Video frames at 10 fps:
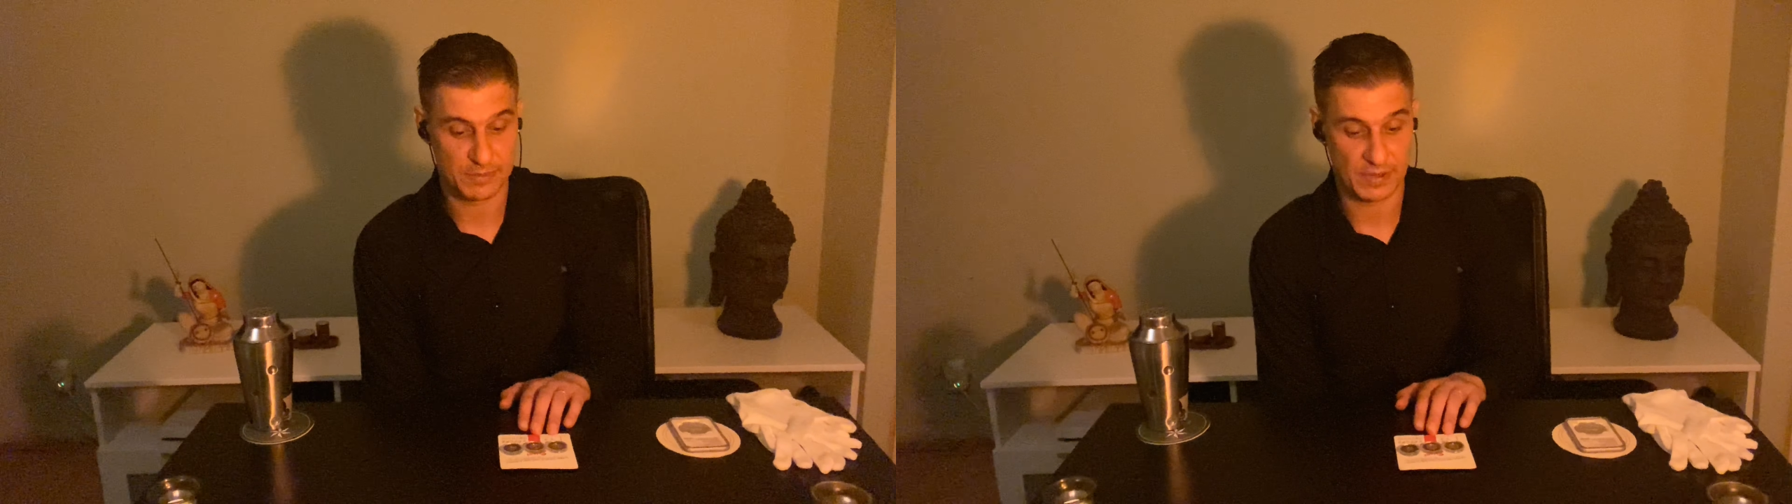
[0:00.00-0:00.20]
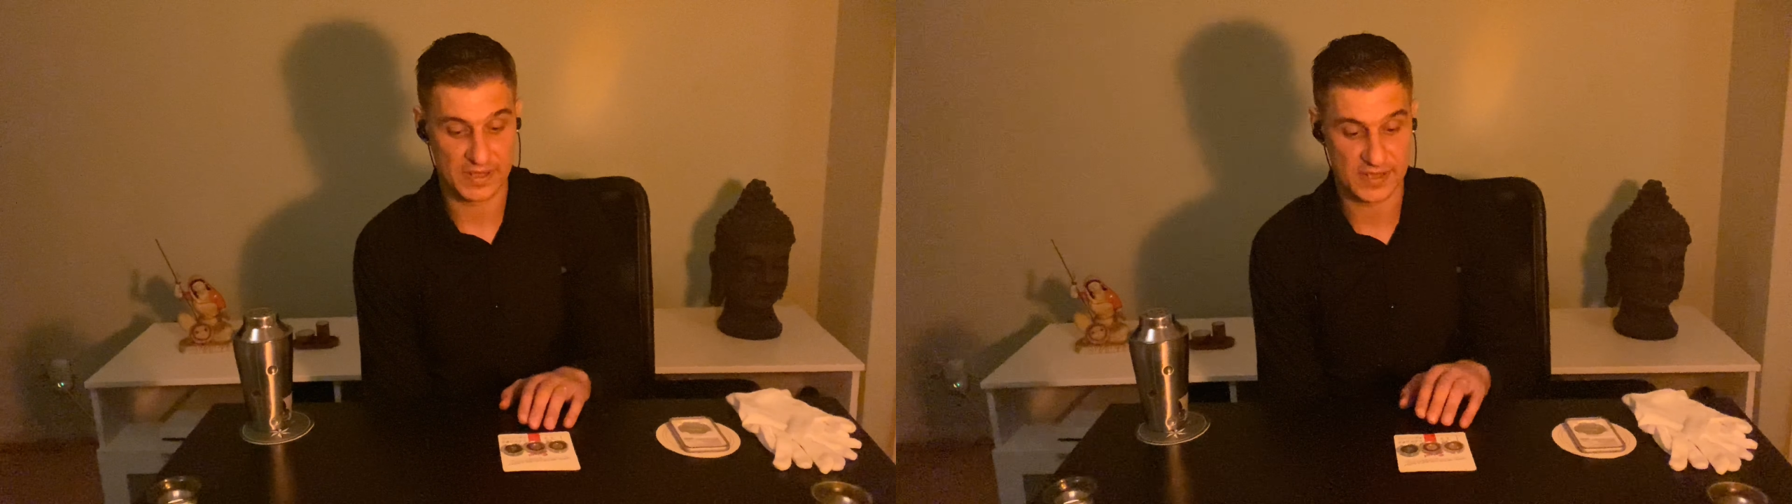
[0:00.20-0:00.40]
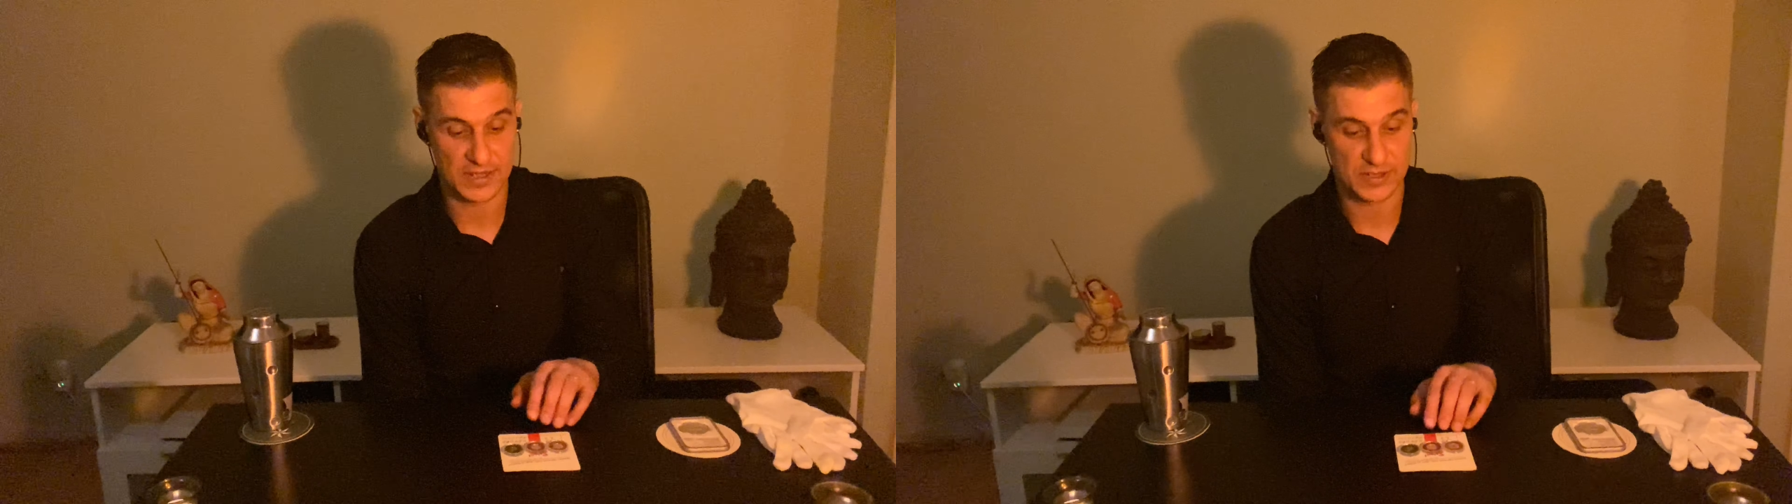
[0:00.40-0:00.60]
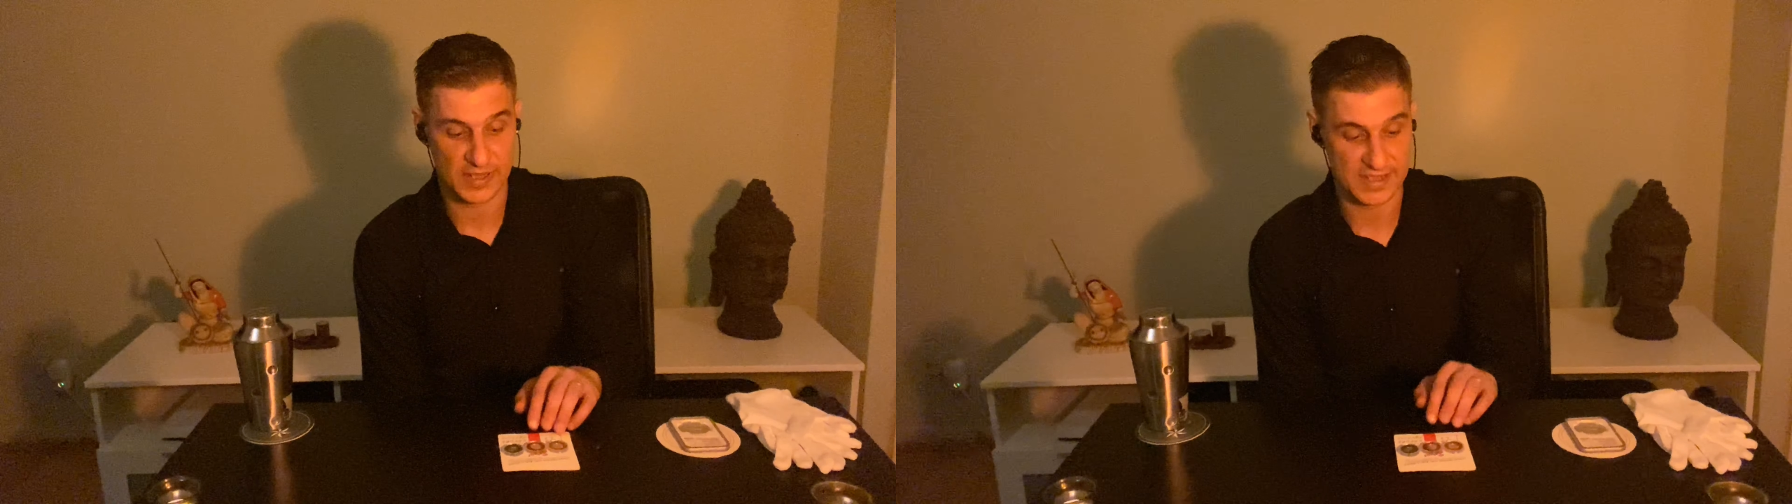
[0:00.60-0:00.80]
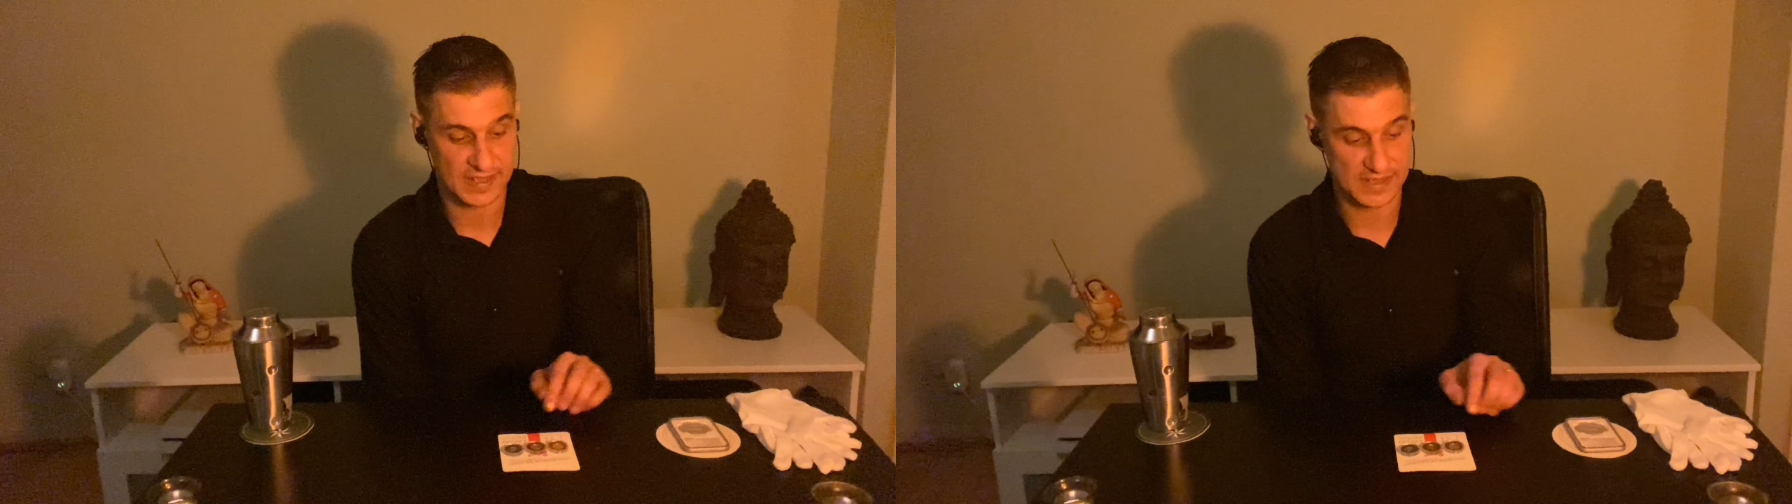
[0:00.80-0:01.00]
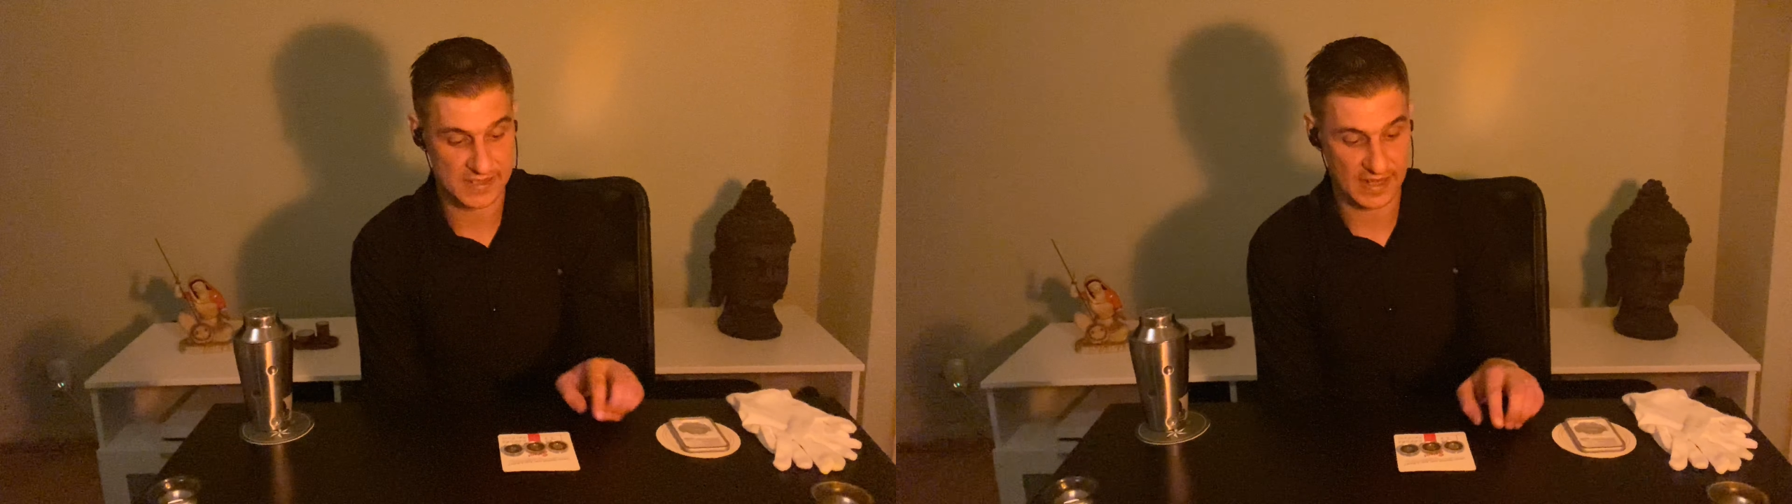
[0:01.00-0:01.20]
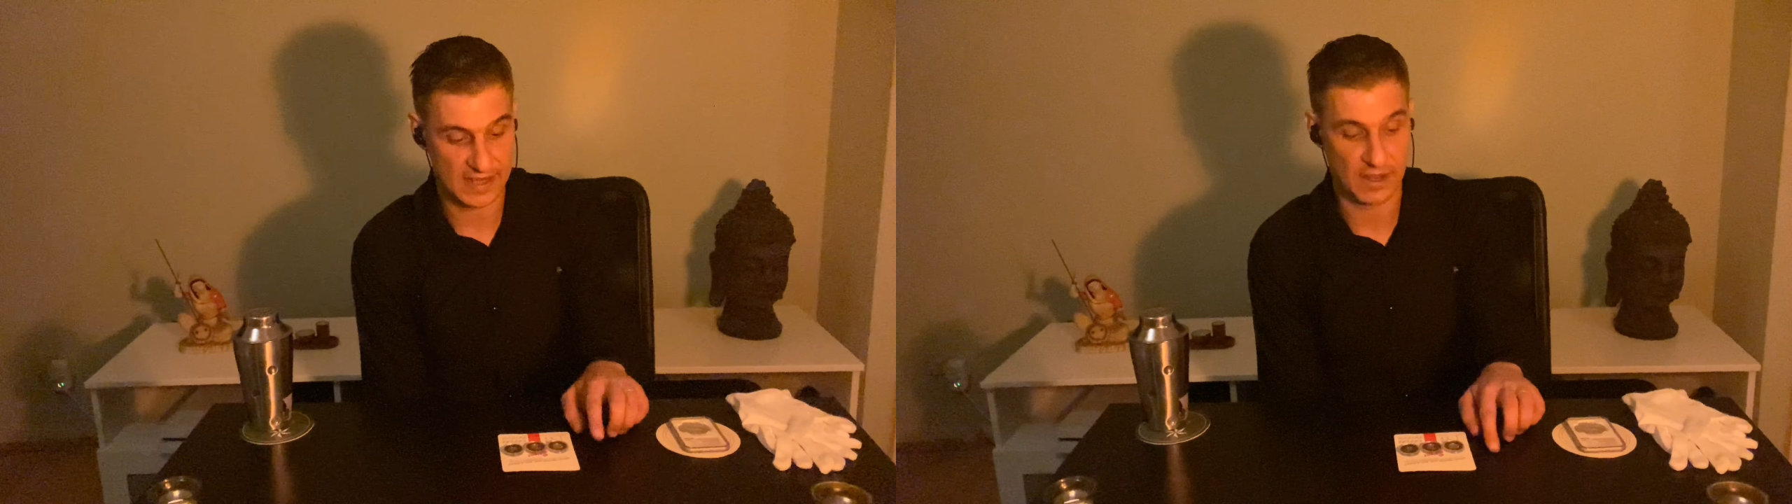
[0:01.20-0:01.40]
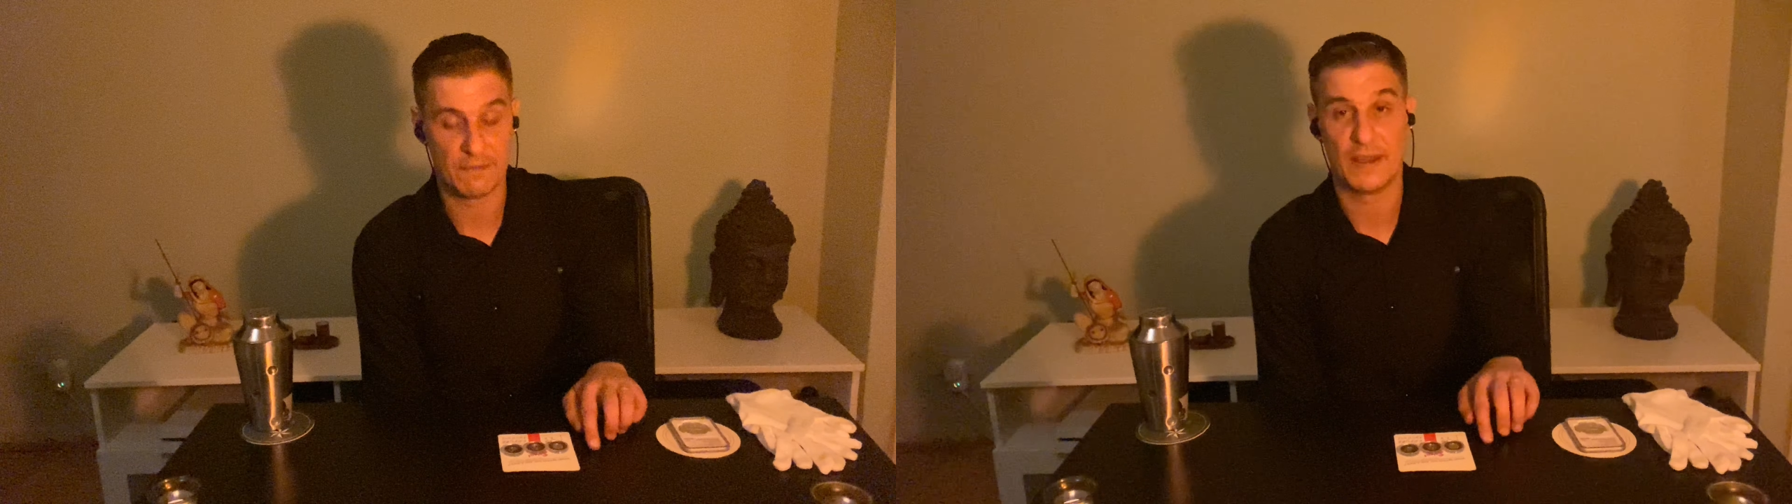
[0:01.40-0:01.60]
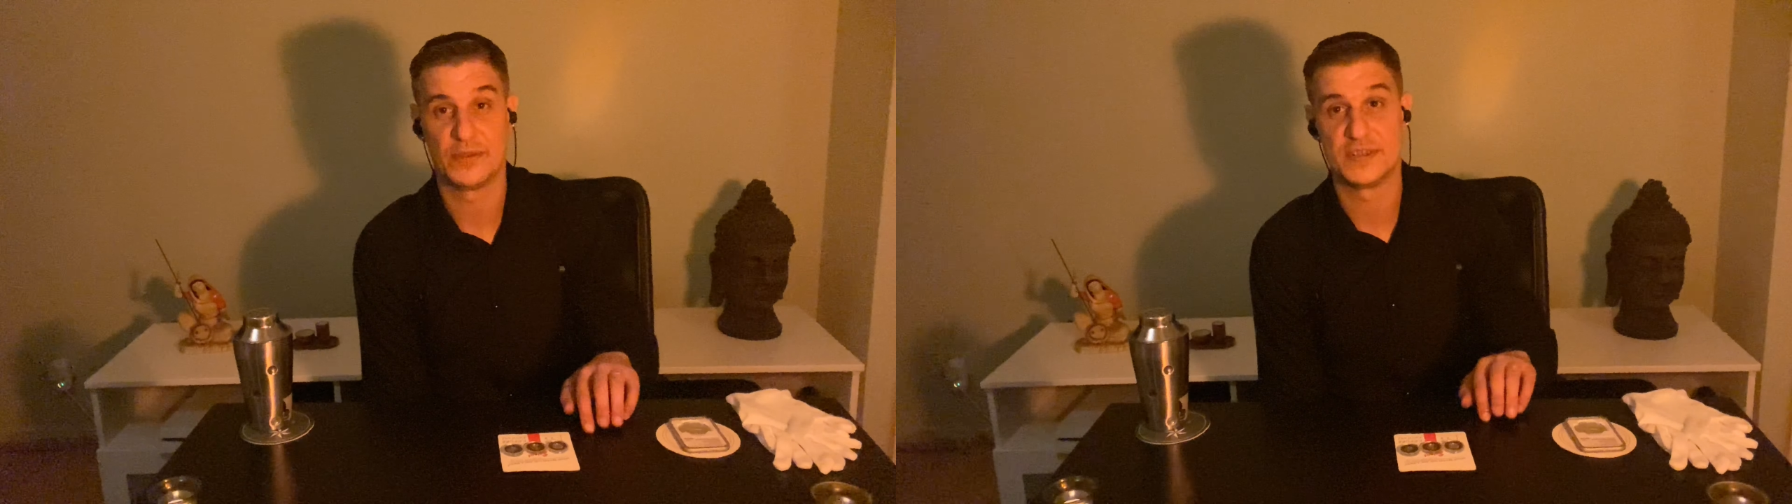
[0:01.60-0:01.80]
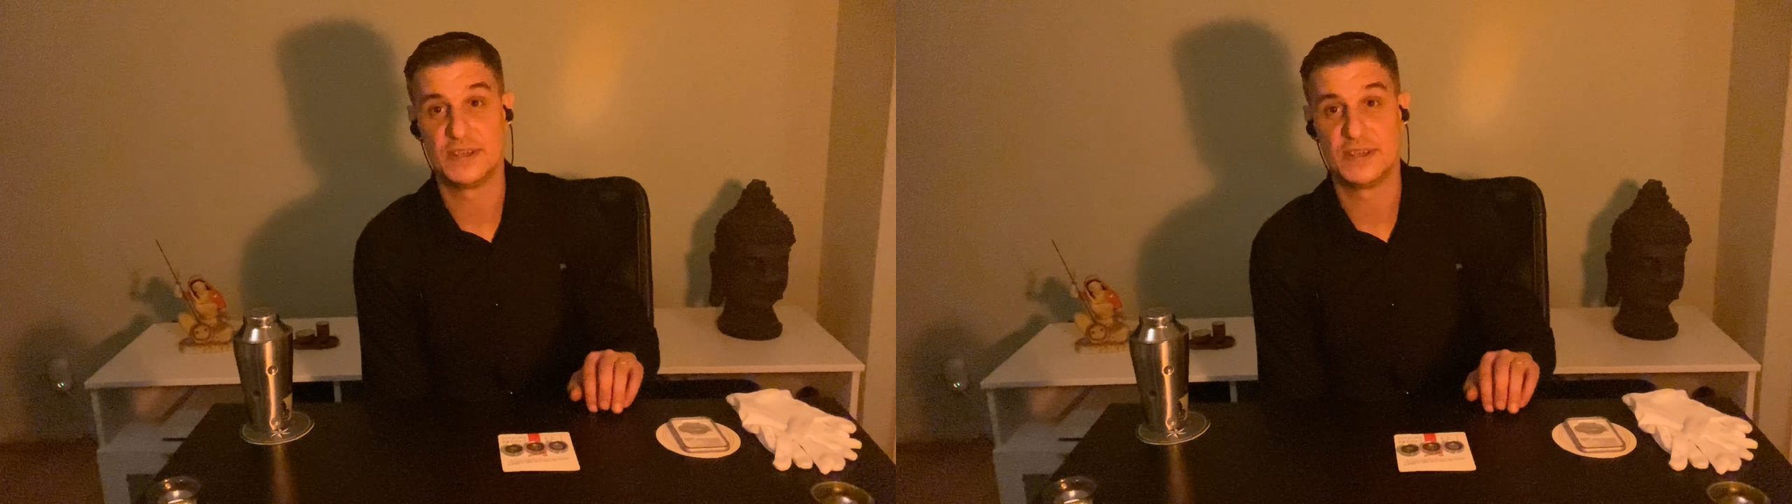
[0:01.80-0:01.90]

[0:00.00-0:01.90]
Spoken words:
but essentially since then I found the